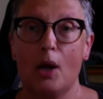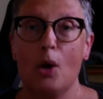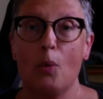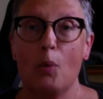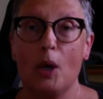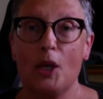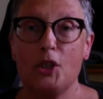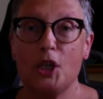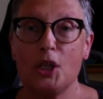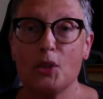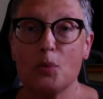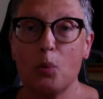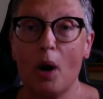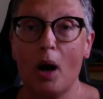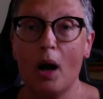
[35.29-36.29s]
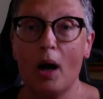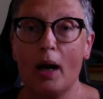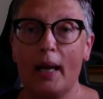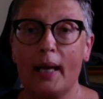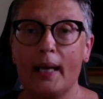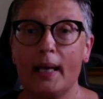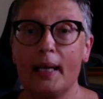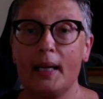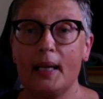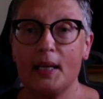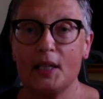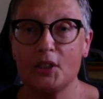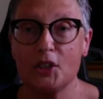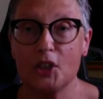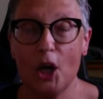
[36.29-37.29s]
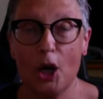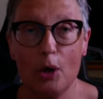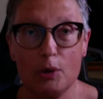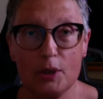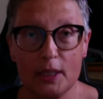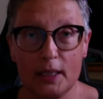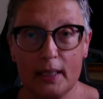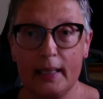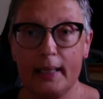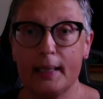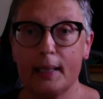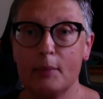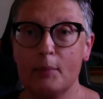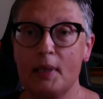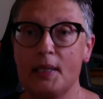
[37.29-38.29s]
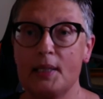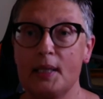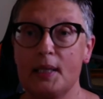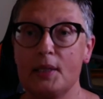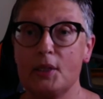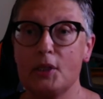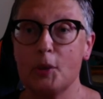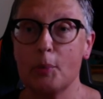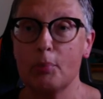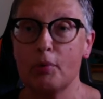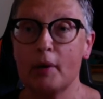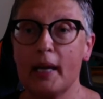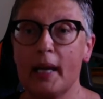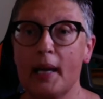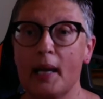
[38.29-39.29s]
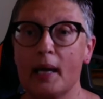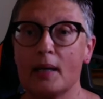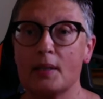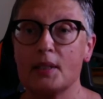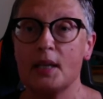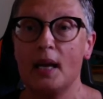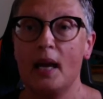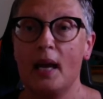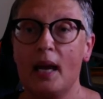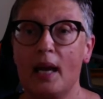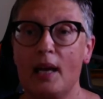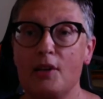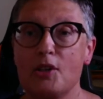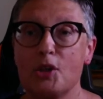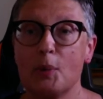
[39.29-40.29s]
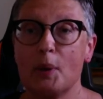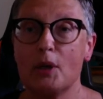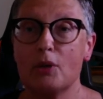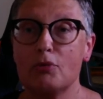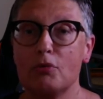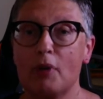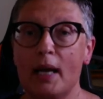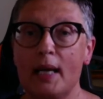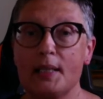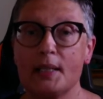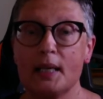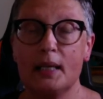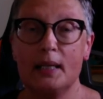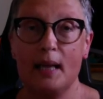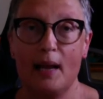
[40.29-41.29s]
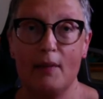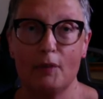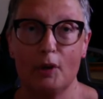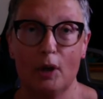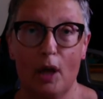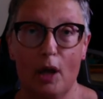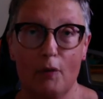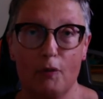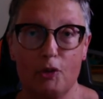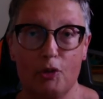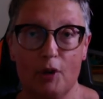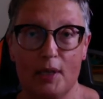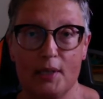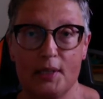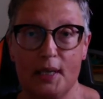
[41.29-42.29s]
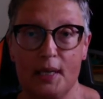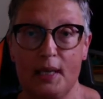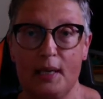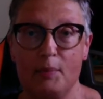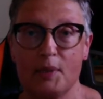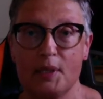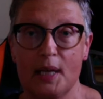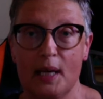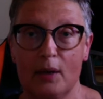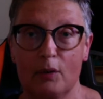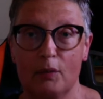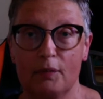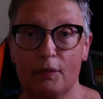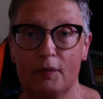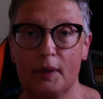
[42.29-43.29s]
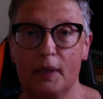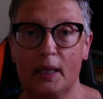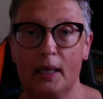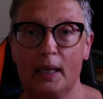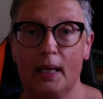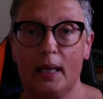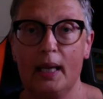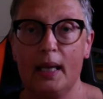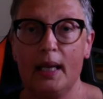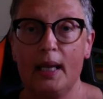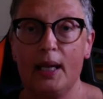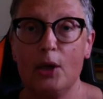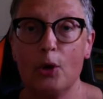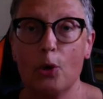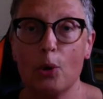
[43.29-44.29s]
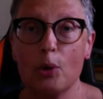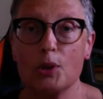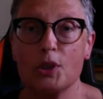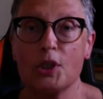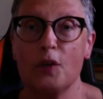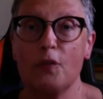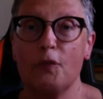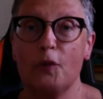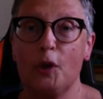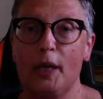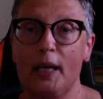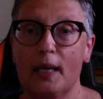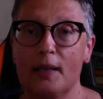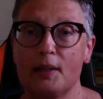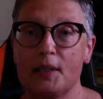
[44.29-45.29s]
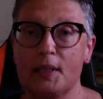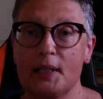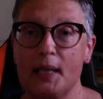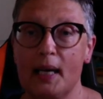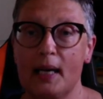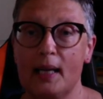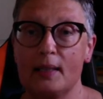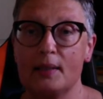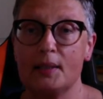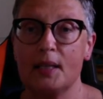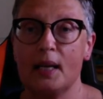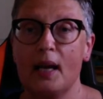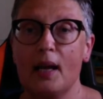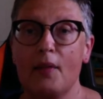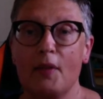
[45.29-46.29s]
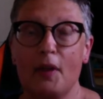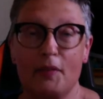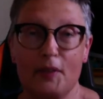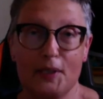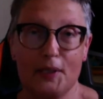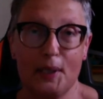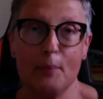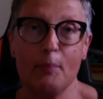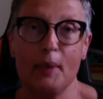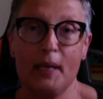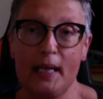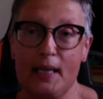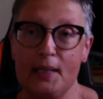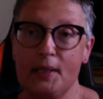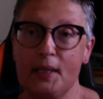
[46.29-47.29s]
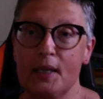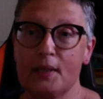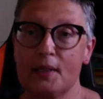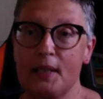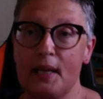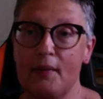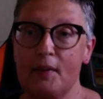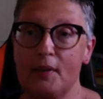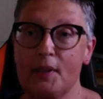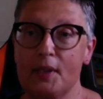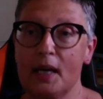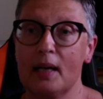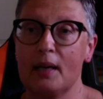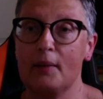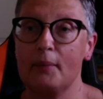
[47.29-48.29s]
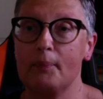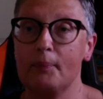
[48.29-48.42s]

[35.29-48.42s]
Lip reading: which is why he is totally committed to bringing us into a greater level of trust in himself. He also fully understands that this can be easier said than done.